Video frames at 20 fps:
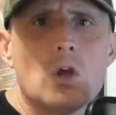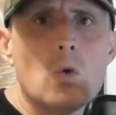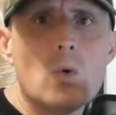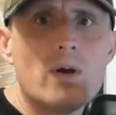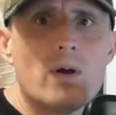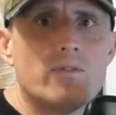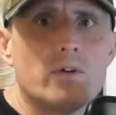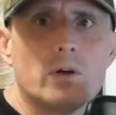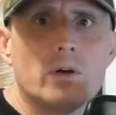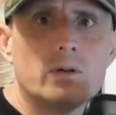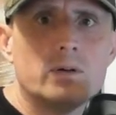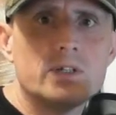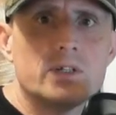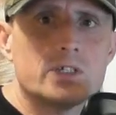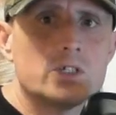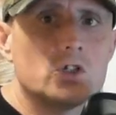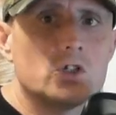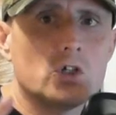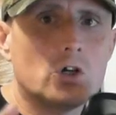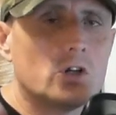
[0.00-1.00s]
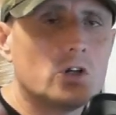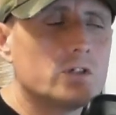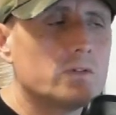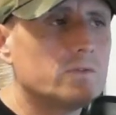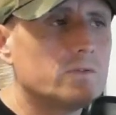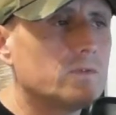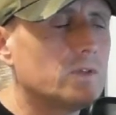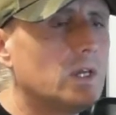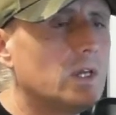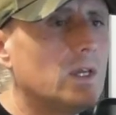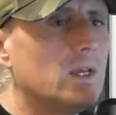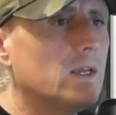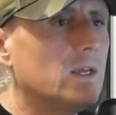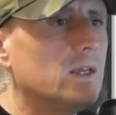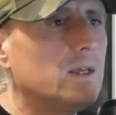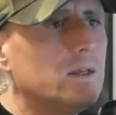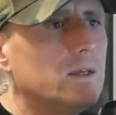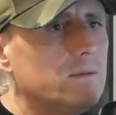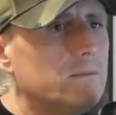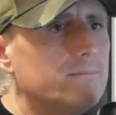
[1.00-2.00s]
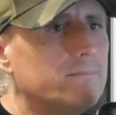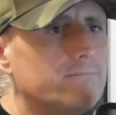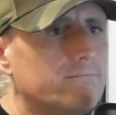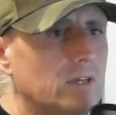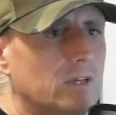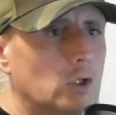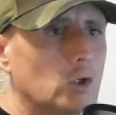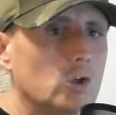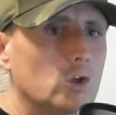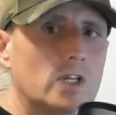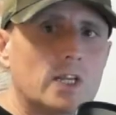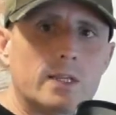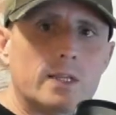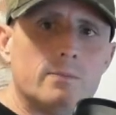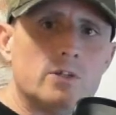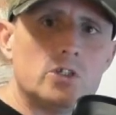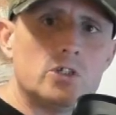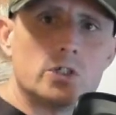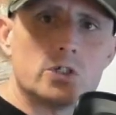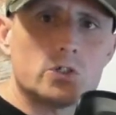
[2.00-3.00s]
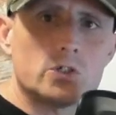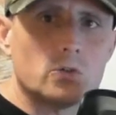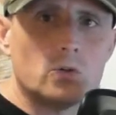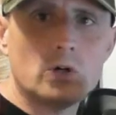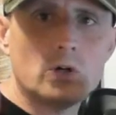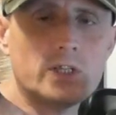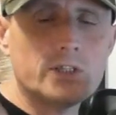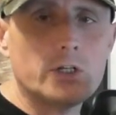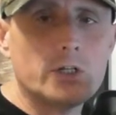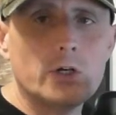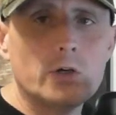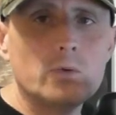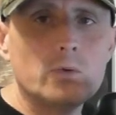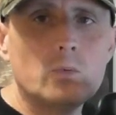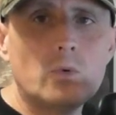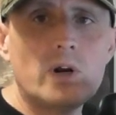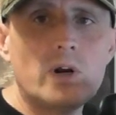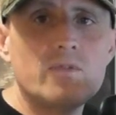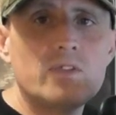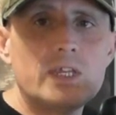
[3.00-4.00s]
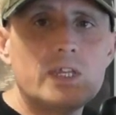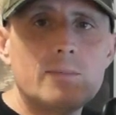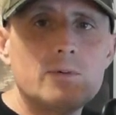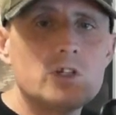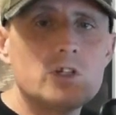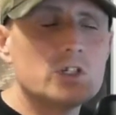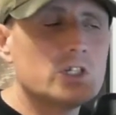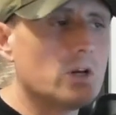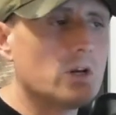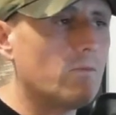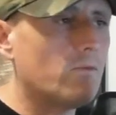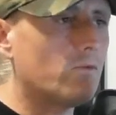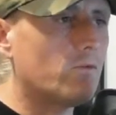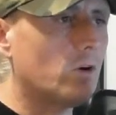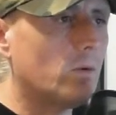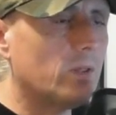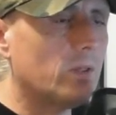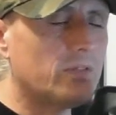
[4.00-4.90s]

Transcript: whoever is in charge of Google Images or I don't know, wherever the images come from.